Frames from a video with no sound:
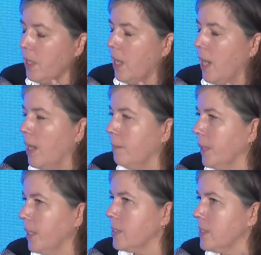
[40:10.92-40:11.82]

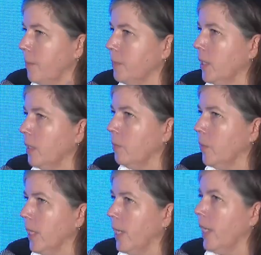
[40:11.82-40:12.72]
It's something
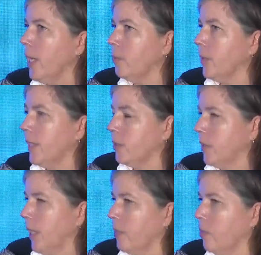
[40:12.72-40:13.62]
where I would like to
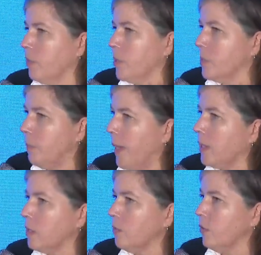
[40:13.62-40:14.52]
get your
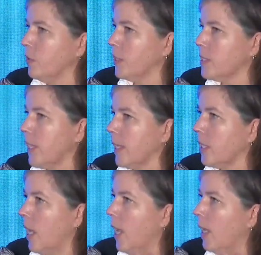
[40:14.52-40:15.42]
perspective on is like,
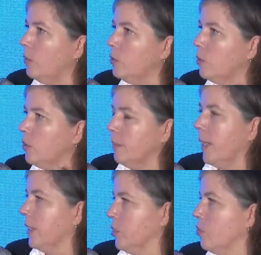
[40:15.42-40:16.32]
how do you
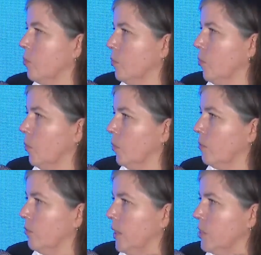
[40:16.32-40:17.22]
manage through all
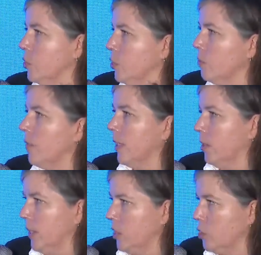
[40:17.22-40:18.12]
of these new
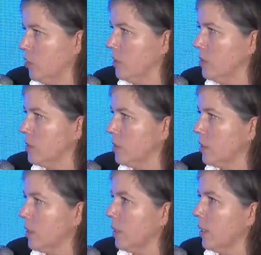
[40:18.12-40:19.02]
regulations?
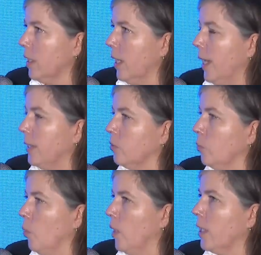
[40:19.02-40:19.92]
And
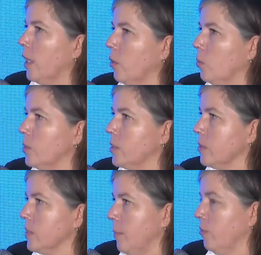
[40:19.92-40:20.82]
what are also
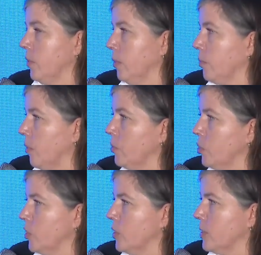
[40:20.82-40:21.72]
some of the
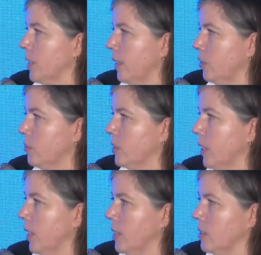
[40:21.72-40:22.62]
approaches that you
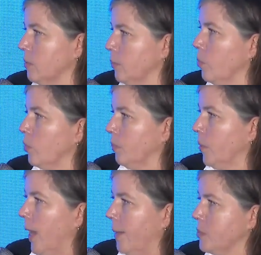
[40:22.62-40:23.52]
take as the board,
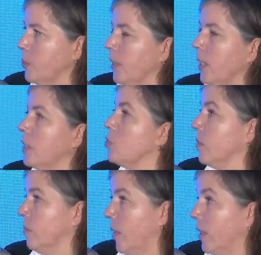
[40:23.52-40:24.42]
perhaps to engage
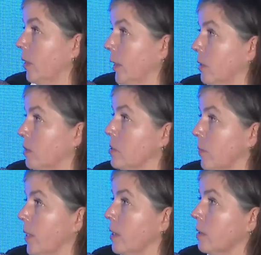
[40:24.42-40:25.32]
with regulators,
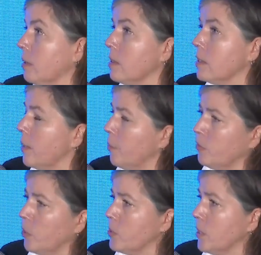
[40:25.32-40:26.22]
where some of
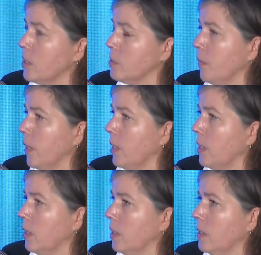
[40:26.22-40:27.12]
those things may
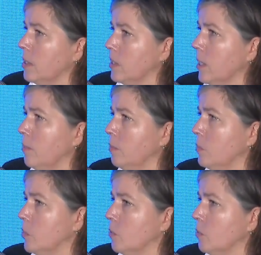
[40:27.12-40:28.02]
seem
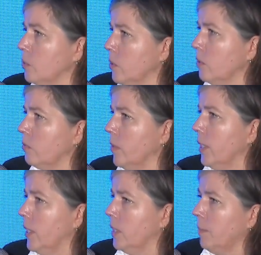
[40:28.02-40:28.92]
to not
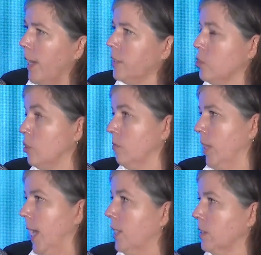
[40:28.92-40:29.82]
really match the
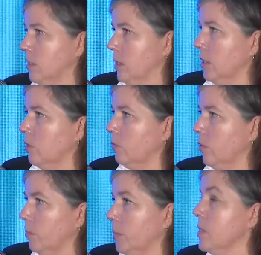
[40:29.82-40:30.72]
reality of your
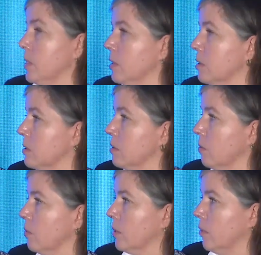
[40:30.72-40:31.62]
business
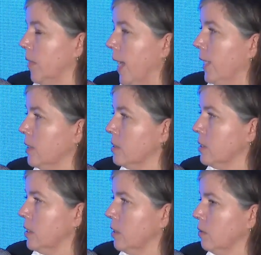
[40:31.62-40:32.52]
or the
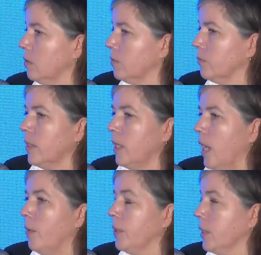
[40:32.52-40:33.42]
reality of
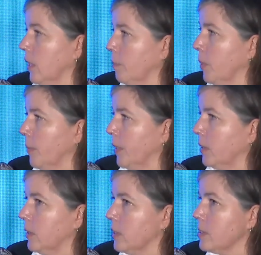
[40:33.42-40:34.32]
how you can implement
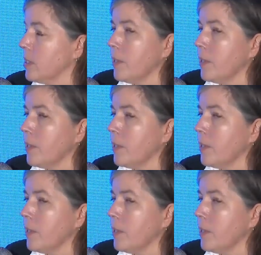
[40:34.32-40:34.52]
this?